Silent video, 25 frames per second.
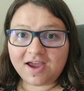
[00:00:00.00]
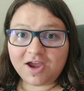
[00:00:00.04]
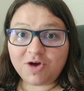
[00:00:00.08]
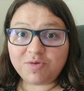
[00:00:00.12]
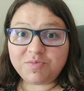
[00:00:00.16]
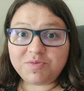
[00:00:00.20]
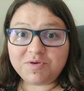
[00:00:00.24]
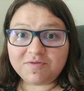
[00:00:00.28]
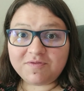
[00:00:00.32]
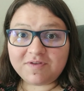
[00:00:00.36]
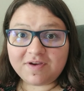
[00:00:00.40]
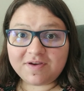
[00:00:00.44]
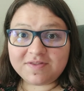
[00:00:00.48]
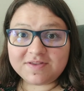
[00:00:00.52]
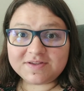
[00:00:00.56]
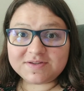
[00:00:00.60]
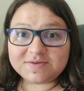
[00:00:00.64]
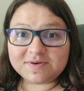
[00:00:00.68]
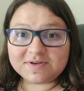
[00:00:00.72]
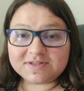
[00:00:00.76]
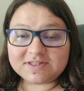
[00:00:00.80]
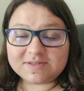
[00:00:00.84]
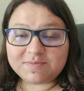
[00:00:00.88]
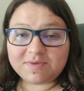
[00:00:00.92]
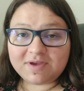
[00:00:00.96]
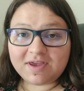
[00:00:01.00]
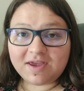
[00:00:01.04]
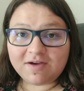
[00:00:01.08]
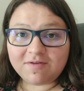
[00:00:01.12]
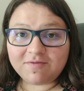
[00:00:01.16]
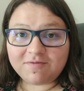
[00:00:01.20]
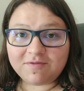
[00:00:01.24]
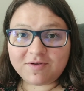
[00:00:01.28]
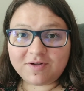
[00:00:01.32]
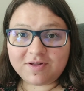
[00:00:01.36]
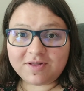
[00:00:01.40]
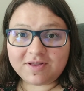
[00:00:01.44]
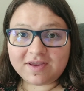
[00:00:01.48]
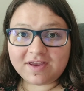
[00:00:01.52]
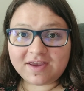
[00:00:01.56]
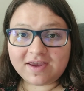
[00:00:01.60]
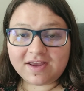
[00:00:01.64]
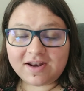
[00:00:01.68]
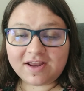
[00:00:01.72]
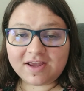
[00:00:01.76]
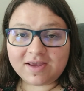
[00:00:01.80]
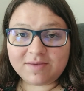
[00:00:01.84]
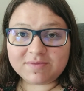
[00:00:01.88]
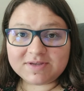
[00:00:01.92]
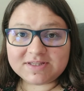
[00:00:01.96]
I hope you found this recipe helpful,
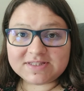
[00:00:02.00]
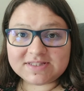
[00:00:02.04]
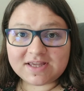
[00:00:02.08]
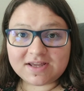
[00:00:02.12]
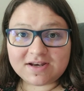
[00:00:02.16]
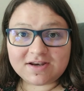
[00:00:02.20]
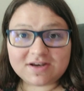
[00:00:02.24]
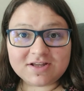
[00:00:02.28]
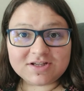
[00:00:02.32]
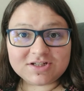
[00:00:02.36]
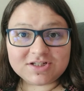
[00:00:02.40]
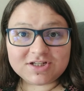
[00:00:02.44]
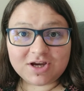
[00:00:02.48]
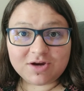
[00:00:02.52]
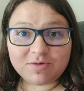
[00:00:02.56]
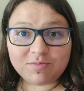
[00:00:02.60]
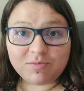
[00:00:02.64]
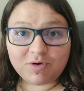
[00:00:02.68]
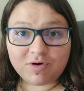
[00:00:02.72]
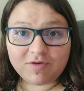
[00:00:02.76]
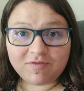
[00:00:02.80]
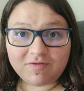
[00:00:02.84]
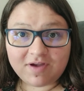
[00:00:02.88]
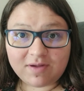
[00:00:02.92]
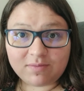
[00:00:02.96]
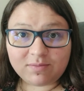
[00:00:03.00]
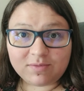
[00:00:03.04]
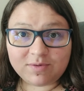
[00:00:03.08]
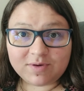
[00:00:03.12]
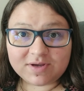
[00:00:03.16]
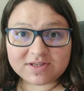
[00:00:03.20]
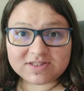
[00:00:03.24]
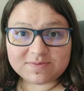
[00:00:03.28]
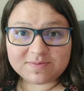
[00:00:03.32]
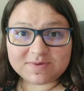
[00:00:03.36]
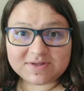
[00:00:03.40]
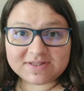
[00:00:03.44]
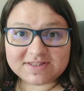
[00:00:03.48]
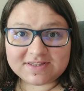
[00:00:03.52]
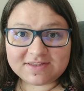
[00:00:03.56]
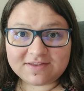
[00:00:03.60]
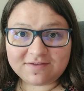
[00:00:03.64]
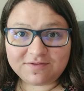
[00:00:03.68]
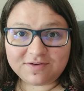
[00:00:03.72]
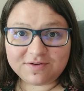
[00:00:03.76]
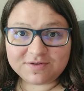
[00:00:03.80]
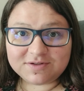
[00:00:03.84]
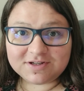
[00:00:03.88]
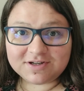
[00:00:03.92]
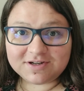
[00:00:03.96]
and I am excited to share more family recipes
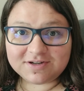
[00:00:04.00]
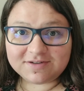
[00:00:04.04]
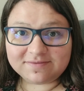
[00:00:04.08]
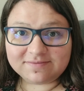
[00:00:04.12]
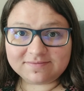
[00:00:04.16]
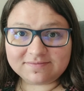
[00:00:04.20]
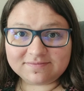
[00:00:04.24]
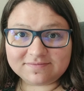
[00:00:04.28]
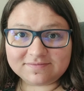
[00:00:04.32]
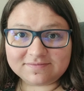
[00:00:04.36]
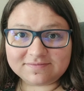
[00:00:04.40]
in the future.